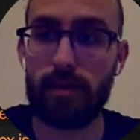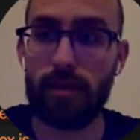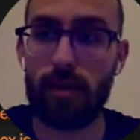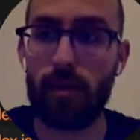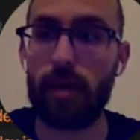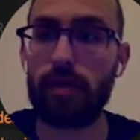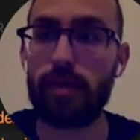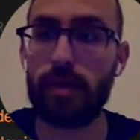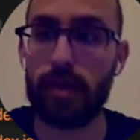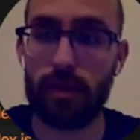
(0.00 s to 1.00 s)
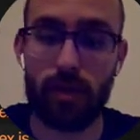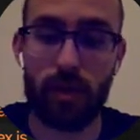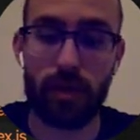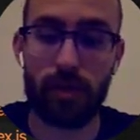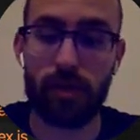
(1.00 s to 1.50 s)
So what I'll do in the
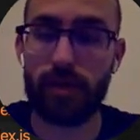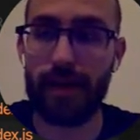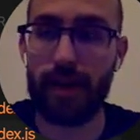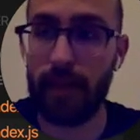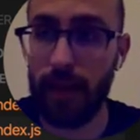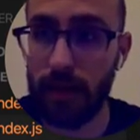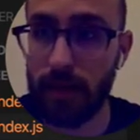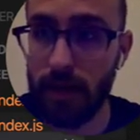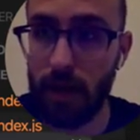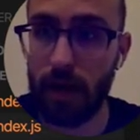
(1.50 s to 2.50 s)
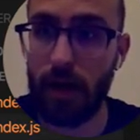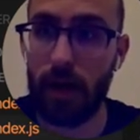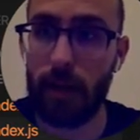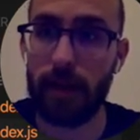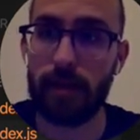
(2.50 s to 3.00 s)
constructor is I'll set
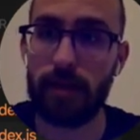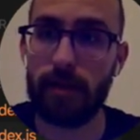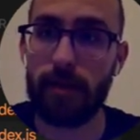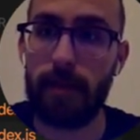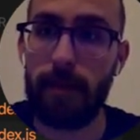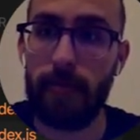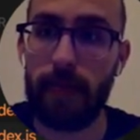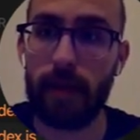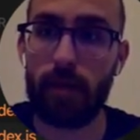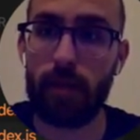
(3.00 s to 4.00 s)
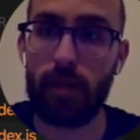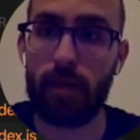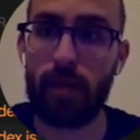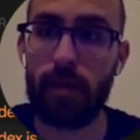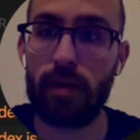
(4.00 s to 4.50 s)
this.comment
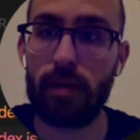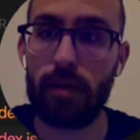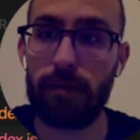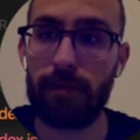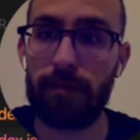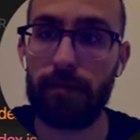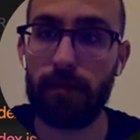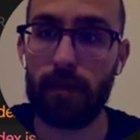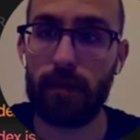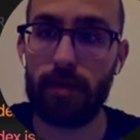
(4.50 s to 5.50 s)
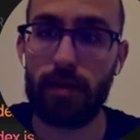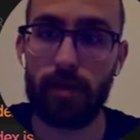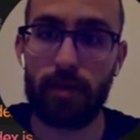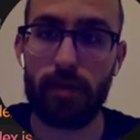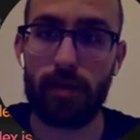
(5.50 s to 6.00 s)
equal
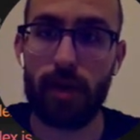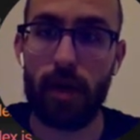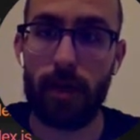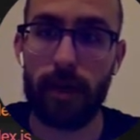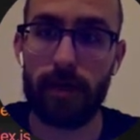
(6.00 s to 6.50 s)
to comment.